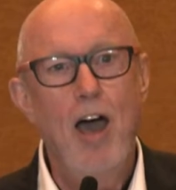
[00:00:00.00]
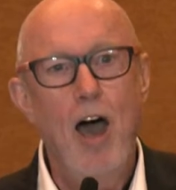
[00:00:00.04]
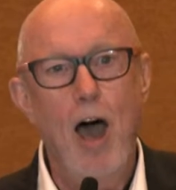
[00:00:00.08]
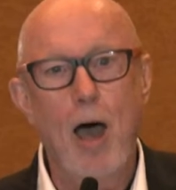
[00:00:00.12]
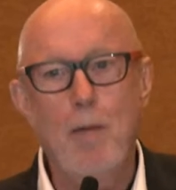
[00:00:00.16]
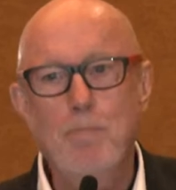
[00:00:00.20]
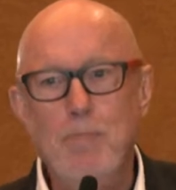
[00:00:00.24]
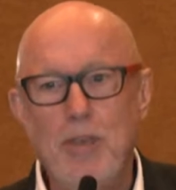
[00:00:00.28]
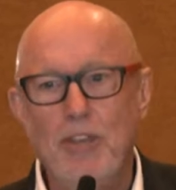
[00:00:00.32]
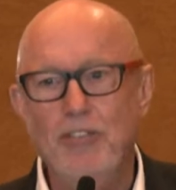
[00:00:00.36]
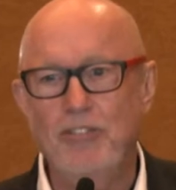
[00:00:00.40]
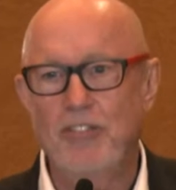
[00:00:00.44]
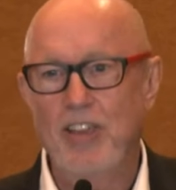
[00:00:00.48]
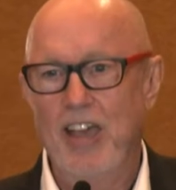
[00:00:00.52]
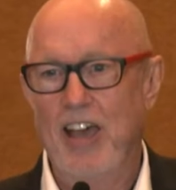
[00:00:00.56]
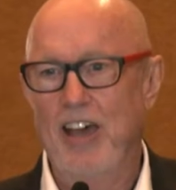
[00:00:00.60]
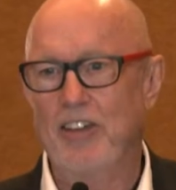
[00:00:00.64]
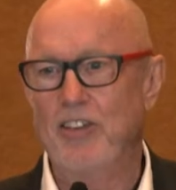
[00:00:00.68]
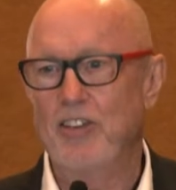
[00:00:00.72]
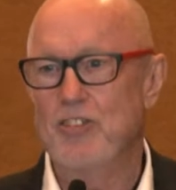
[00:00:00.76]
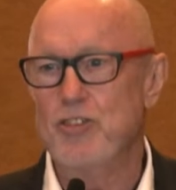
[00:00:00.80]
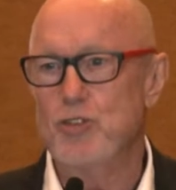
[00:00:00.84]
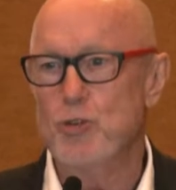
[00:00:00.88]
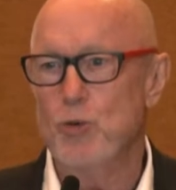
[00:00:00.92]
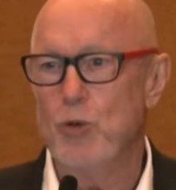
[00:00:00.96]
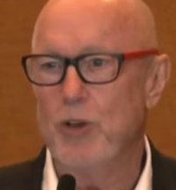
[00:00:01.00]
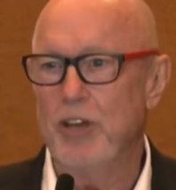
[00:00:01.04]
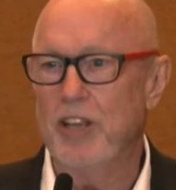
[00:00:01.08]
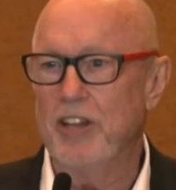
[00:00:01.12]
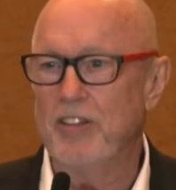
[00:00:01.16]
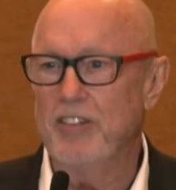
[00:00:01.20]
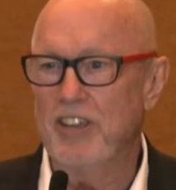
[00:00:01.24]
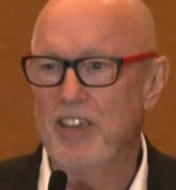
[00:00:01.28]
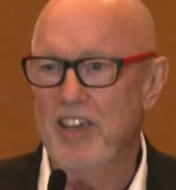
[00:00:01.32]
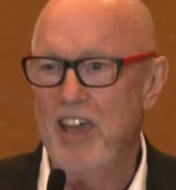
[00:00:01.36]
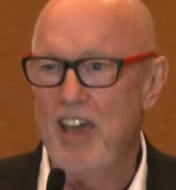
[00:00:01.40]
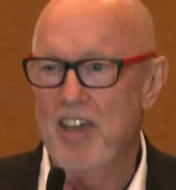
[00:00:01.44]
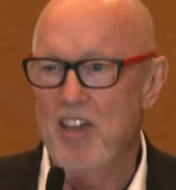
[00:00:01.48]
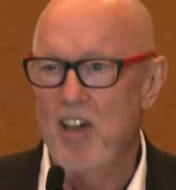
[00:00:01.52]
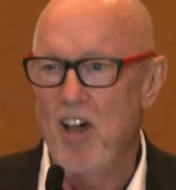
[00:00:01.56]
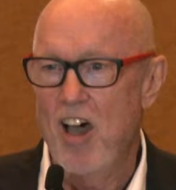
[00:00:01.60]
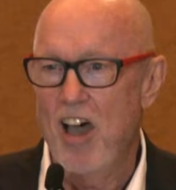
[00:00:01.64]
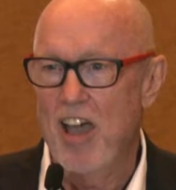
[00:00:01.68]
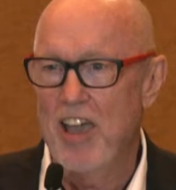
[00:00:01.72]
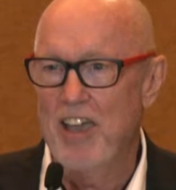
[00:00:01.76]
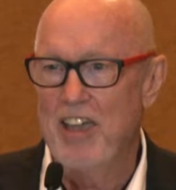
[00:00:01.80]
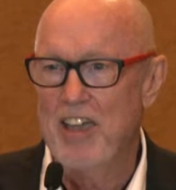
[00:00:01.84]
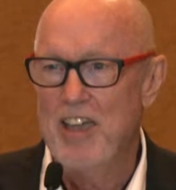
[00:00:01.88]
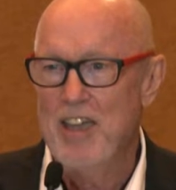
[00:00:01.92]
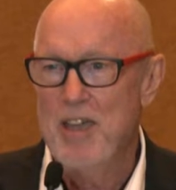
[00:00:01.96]
I missed out on joining
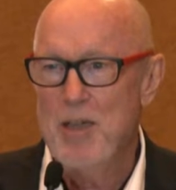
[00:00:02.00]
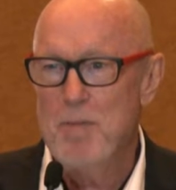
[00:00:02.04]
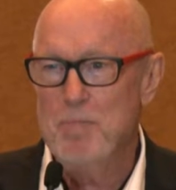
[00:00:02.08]
DAI